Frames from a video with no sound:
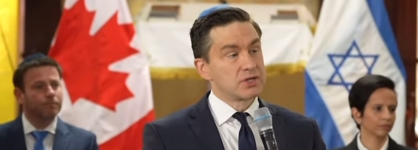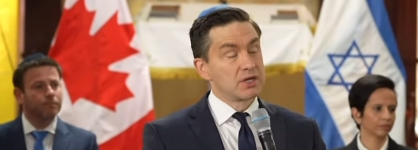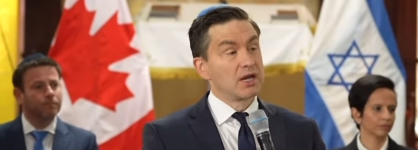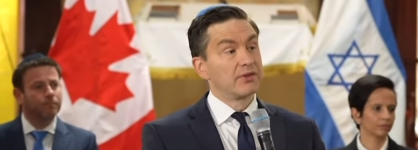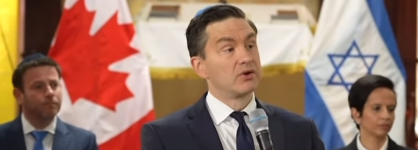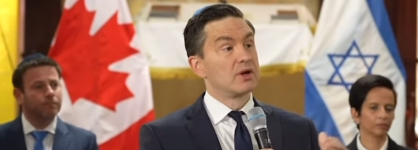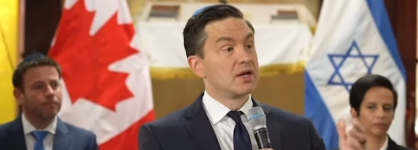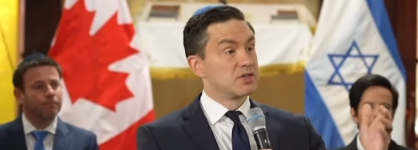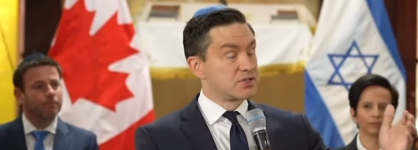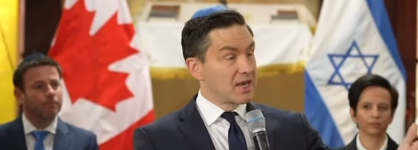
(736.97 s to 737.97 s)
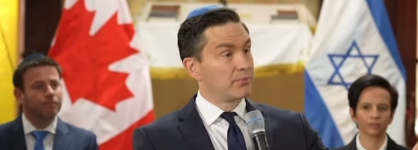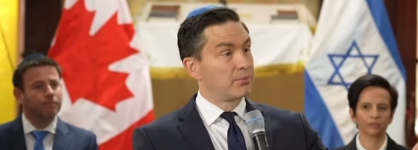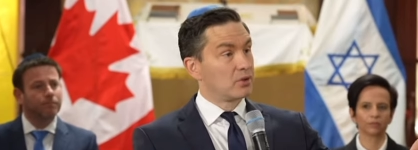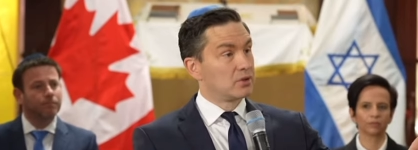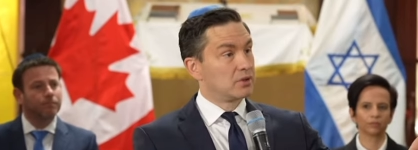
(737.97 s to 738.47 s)
Speaker 1: is another
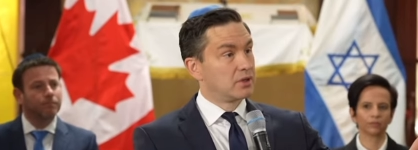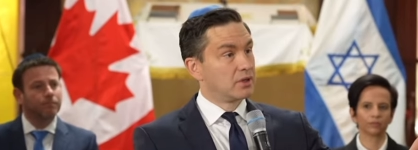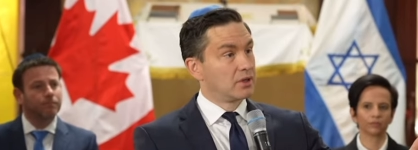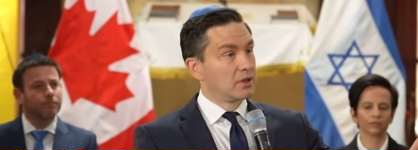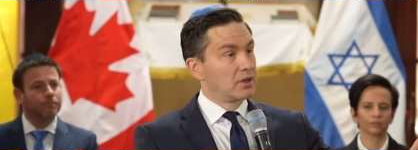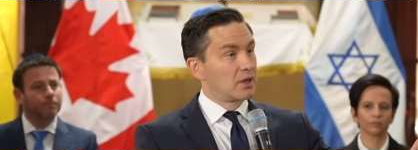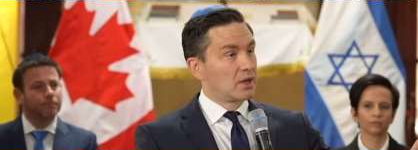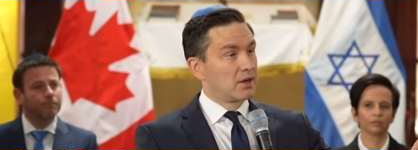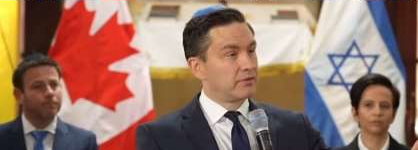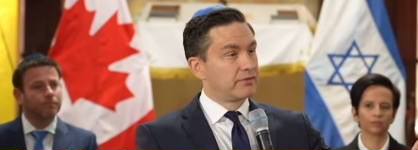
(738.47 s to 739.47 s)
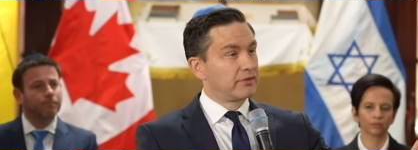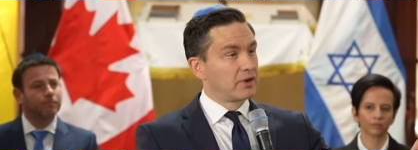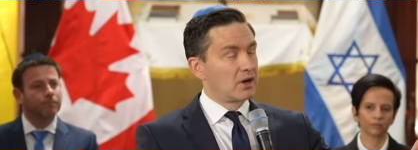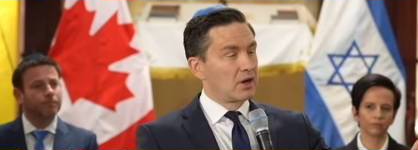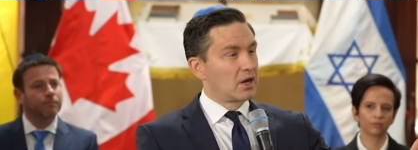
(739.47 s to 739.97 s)
example
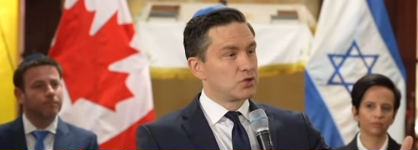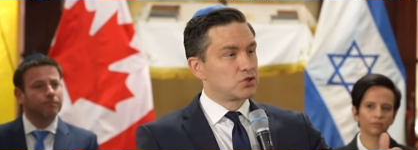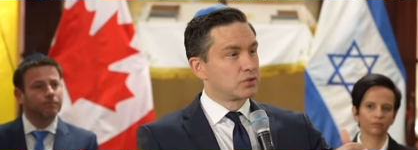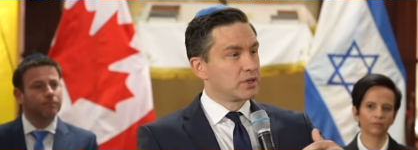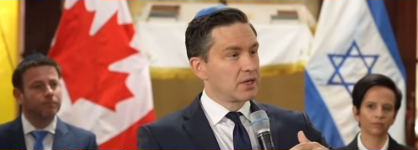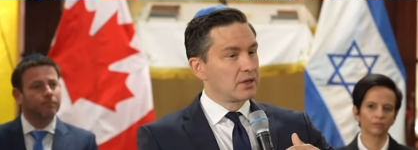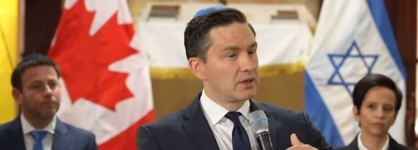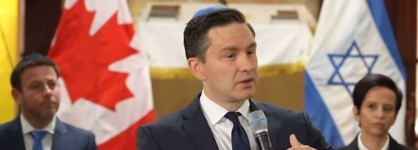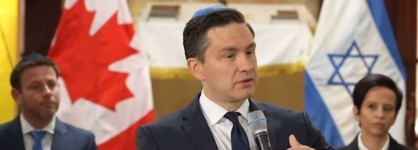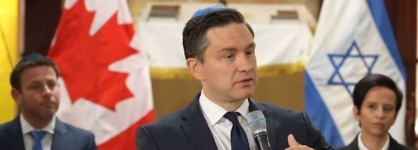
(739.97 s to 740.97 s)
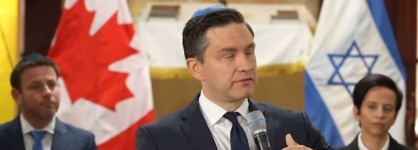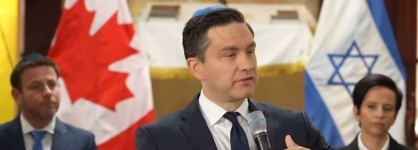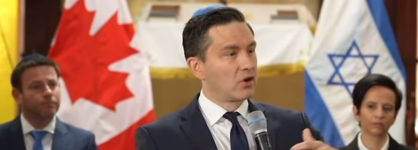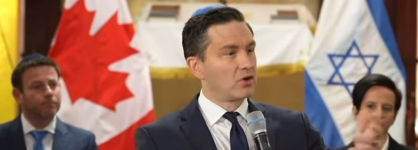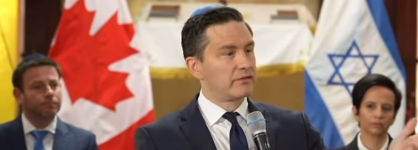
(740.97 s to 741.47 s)
of our country
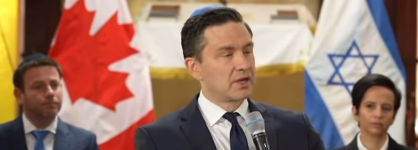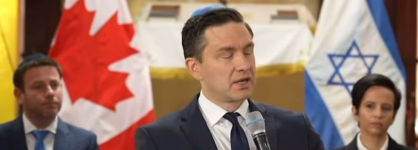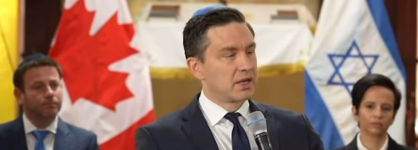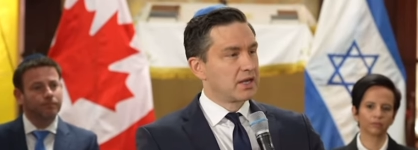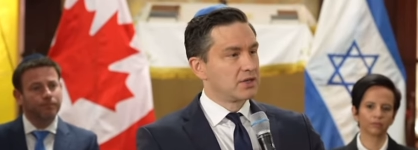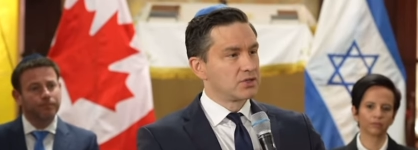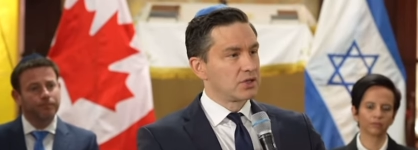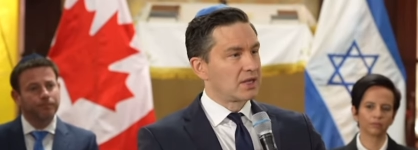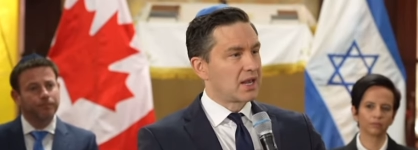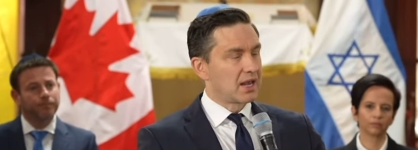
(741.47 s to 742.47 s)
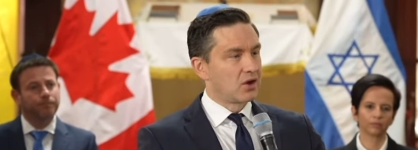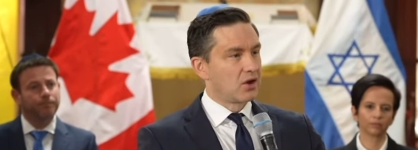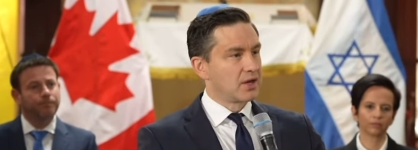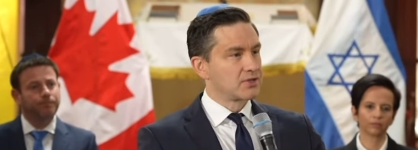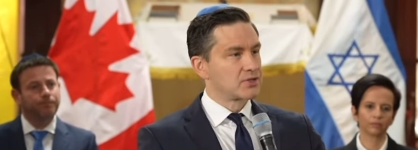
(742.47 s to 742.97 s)
devolving into
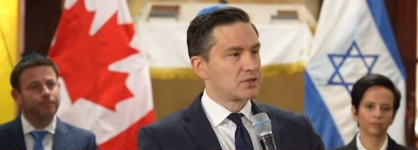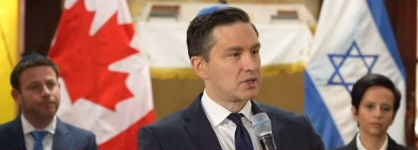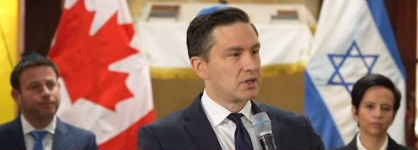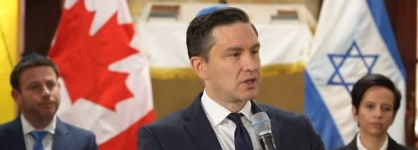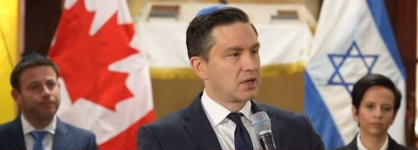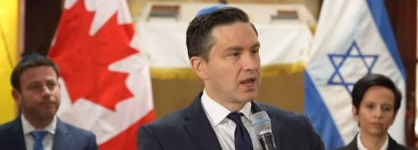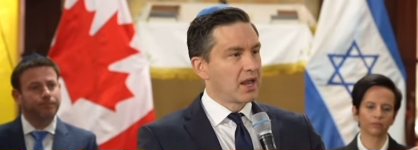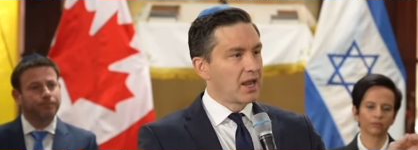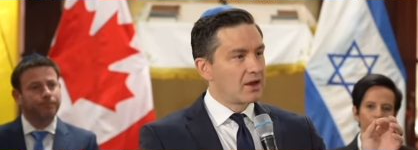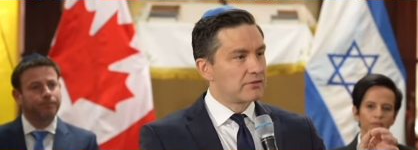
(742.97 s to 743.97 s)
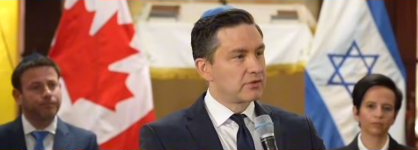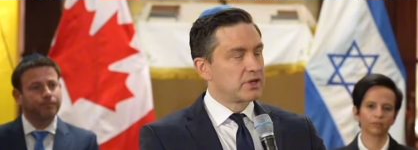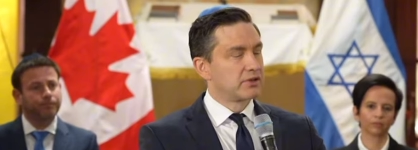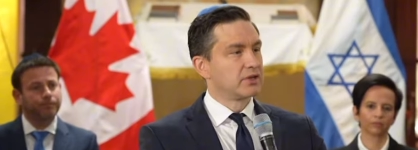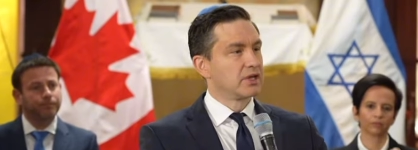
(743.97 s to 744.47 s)
chaos.
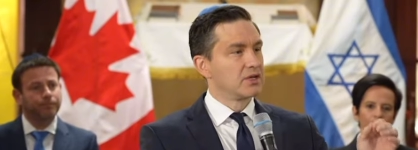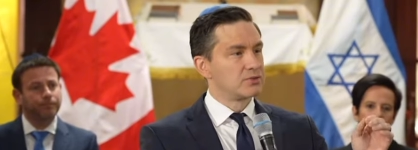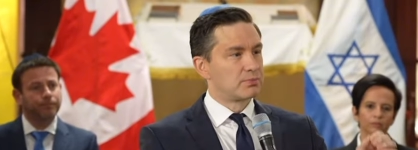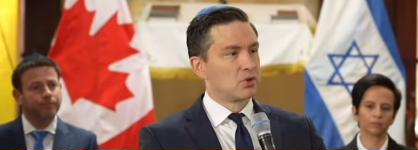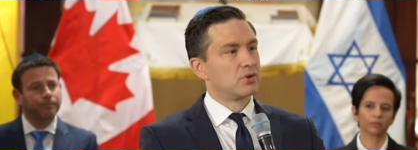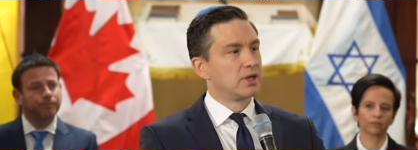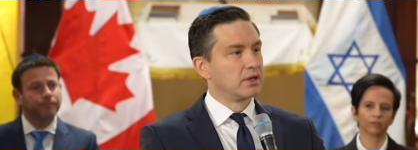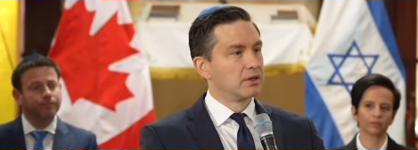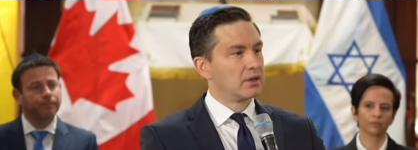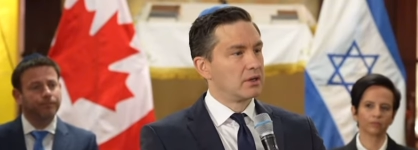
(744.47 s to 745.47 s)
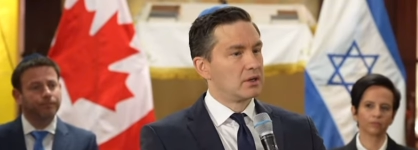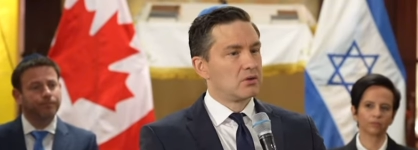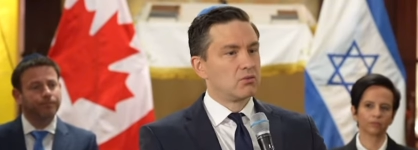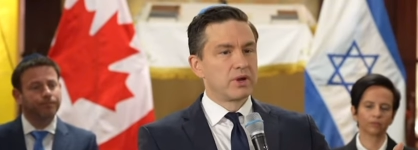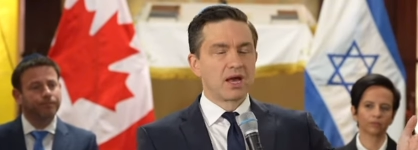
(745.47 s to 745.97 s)
Everything is broken.
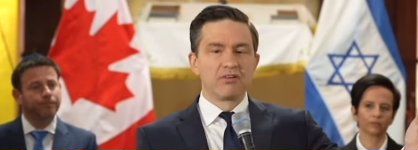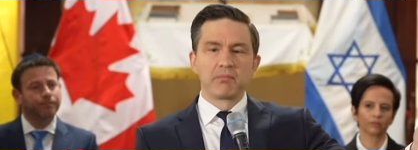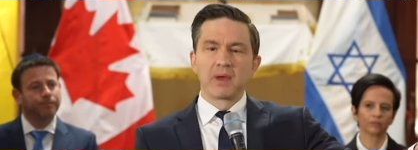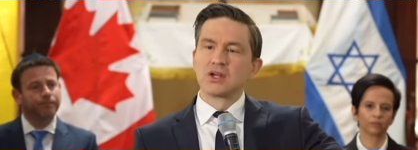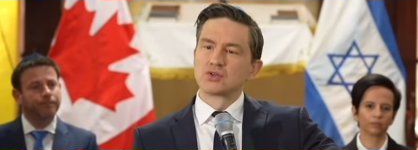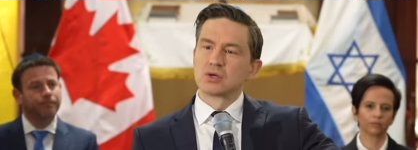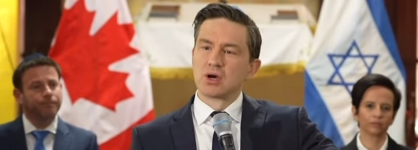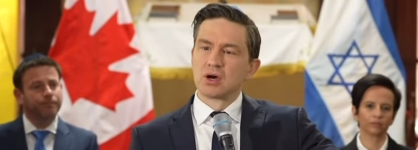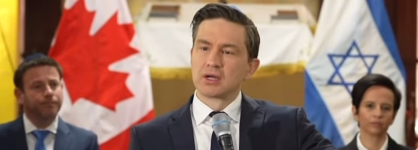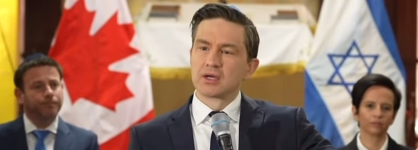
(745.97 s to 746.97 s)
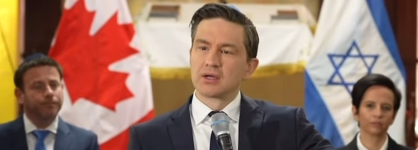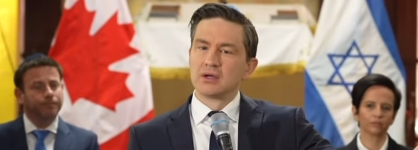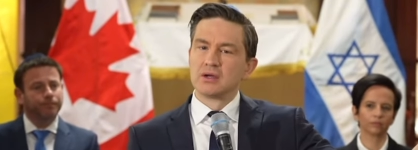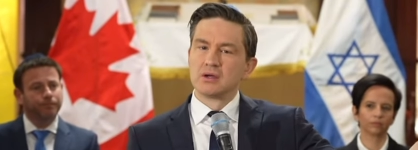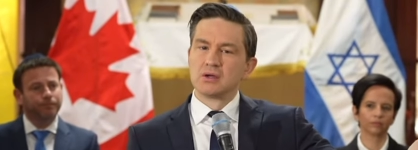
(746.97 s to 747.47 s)
When we have patriotic
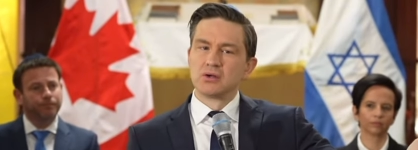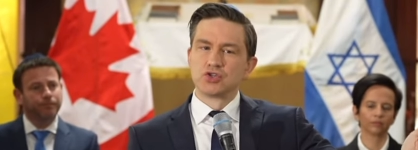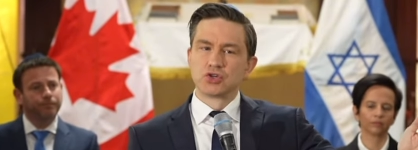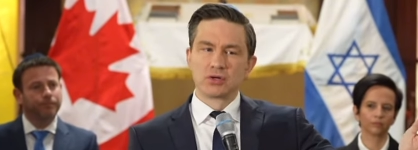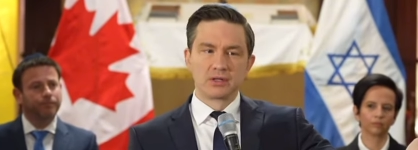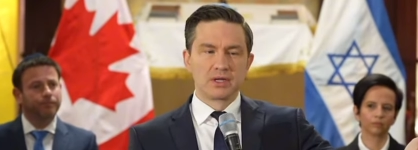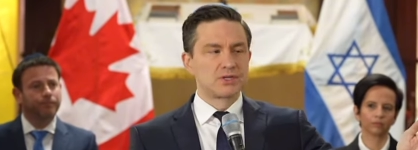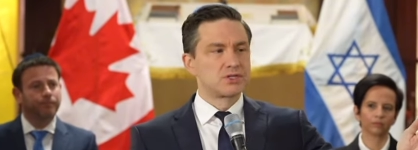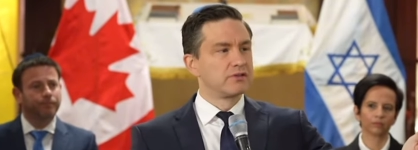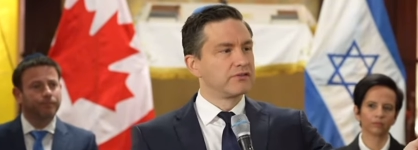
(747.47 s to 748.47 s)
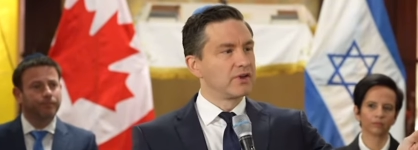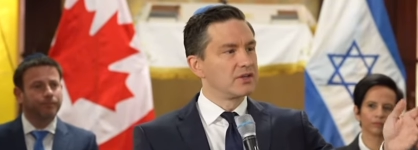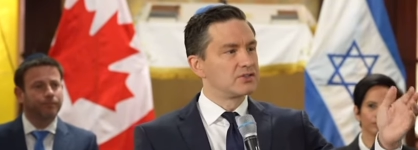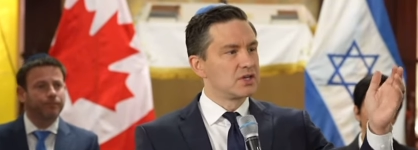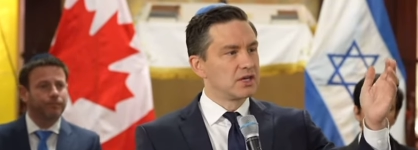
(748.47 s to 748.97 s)
journalists
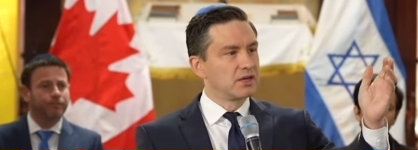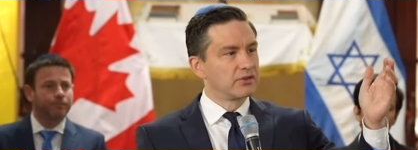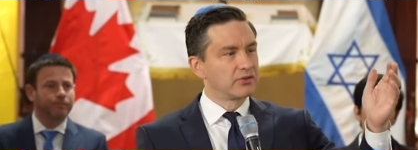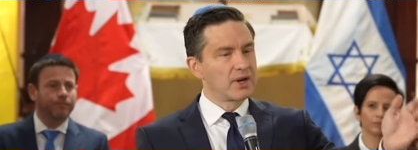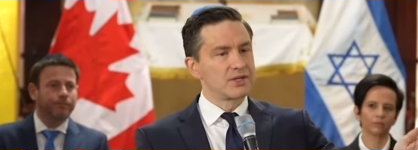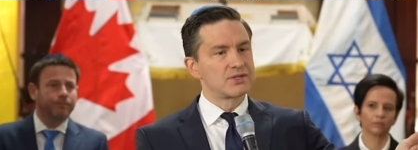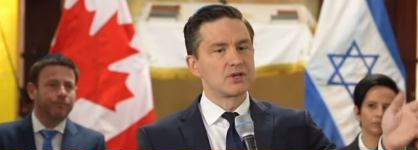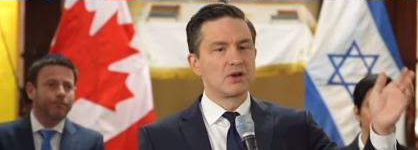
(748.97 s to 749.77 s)
facing threats